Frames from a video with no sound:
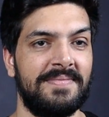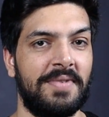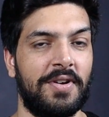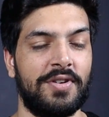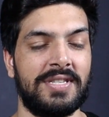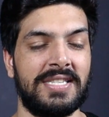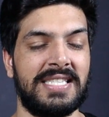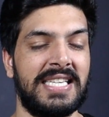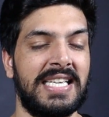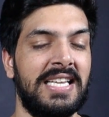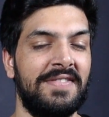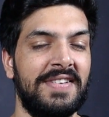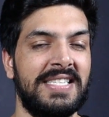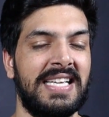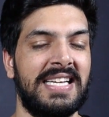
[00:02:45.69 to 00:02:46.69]
Because in
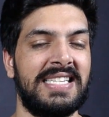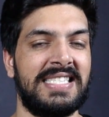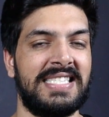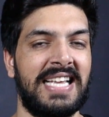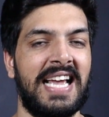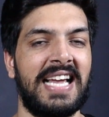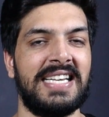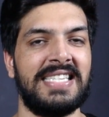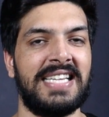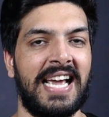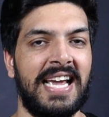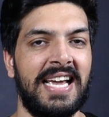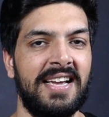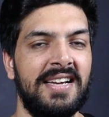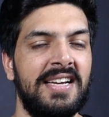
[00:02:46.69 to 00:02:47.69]
CD we said say
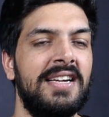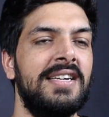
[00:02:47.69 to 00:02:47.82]
day.